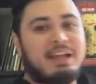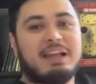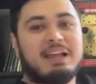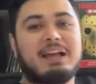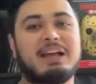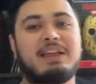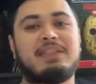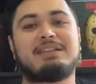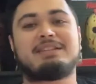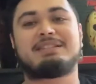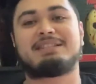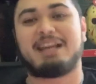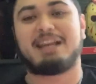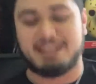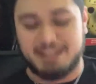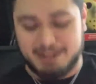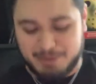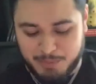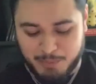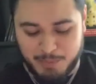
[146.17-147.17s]
The
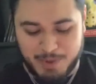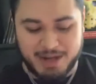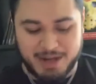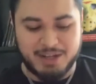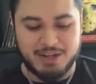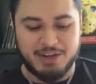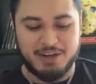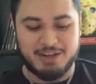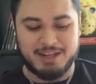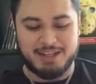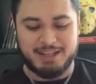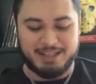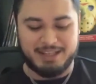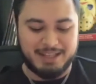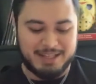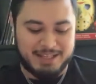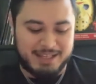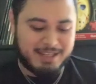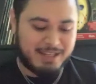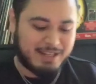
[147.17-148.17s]
second record
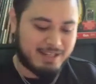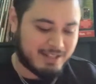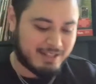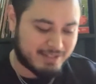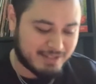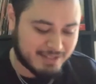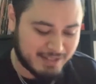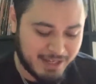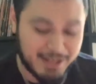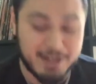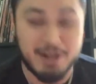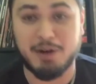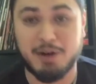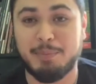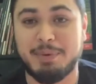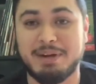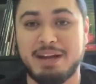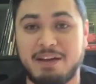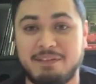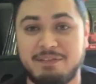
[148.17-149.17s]
is an Urban
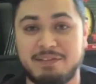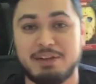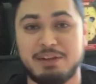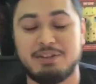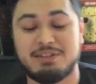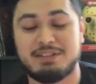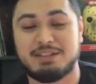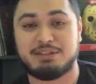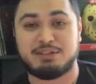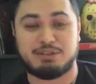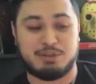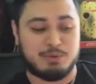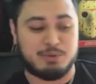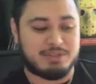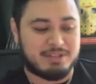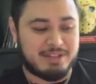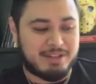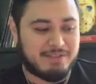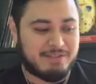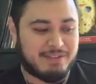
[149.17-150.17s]
Outfitters
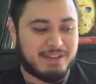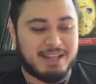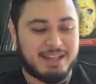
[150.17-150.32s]
exclusive.